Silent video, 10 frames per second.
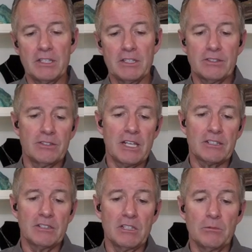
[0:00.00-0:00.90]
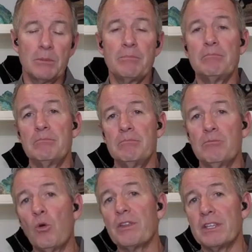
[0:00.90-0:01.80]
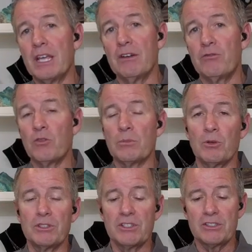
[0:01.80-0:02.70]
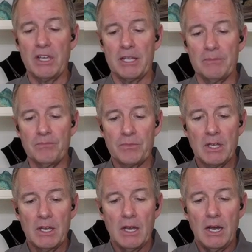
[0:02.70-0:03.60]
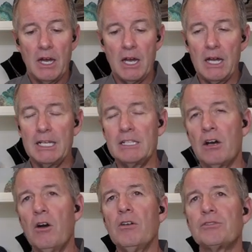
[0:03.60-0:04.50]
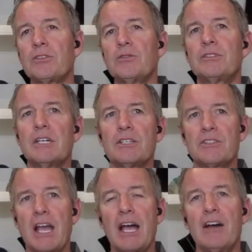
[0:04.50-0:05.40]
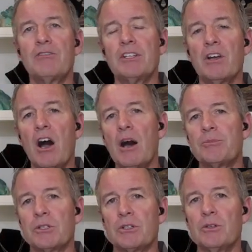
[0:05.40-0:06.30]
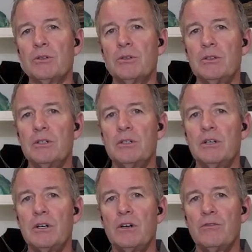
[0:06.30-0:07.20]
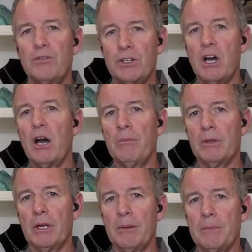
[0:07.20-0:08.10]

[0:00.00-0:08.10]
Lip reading: This is actually a little bit more than that, 4.68. It also does have an optical phenomenon.